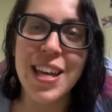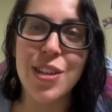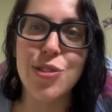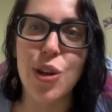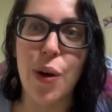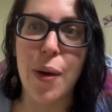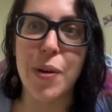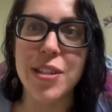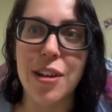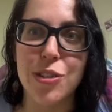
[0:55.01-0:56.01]
So I
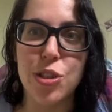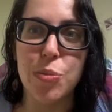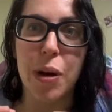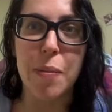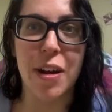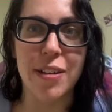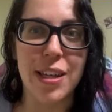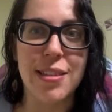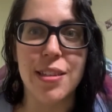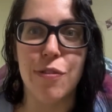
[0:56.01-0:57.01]
want to talk to you primarily
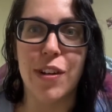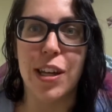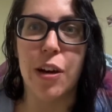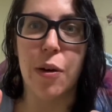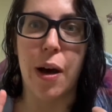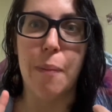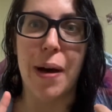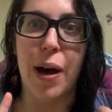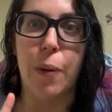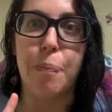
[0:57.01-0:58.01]
in this video
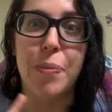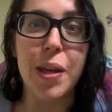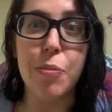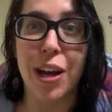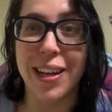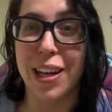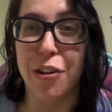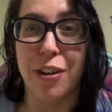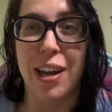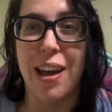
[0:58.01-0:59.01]
about being pregnant in
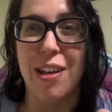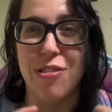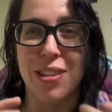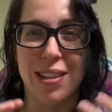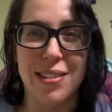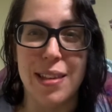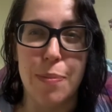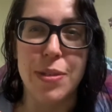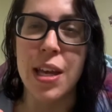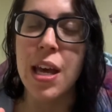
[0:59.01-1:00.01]
Korea and just like the
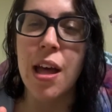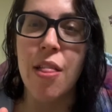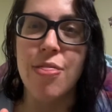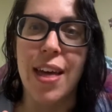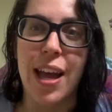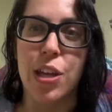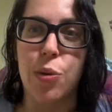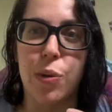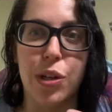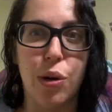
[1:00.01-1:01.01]
steps that you
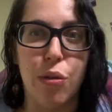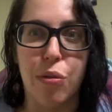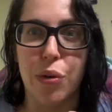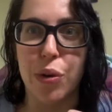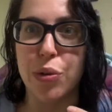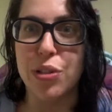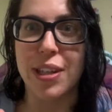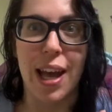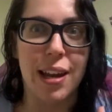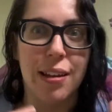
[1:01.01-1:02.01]
want to go through to
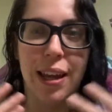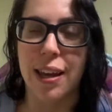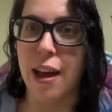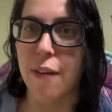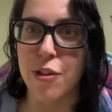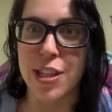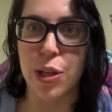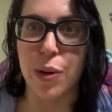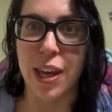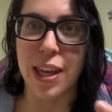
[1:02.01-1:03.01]
get like everything
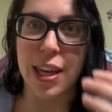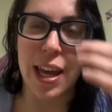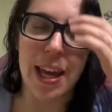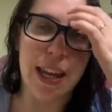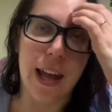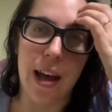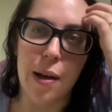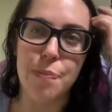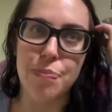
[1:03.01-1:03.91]
you can